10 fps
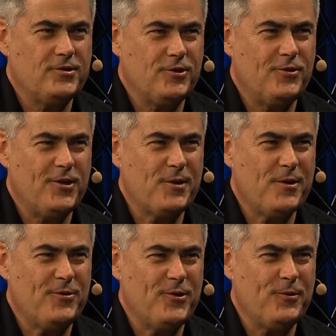a good thing
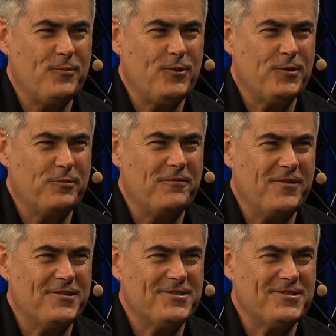about Thunderbolt. It
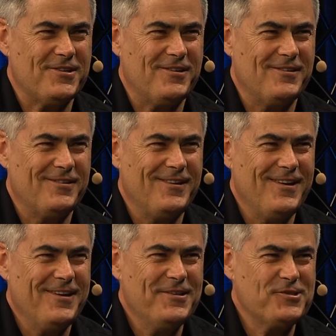prevents
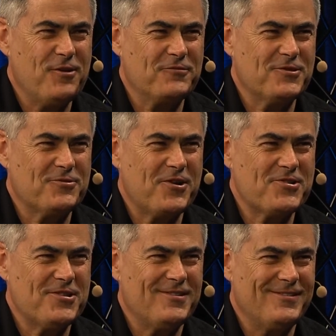
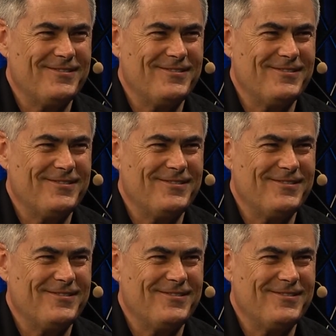self-destruction.